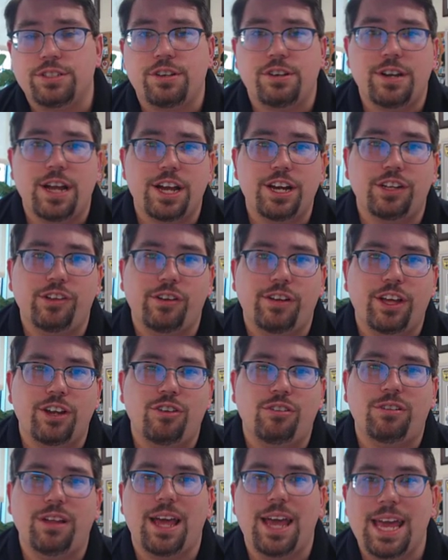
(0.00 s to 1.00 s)
so now you're looking at
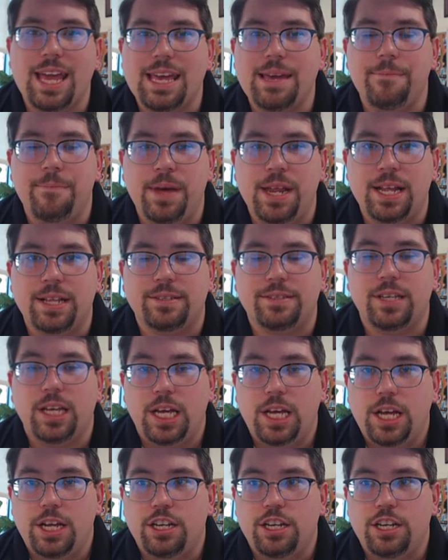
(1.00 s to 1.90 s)
a total eight minutes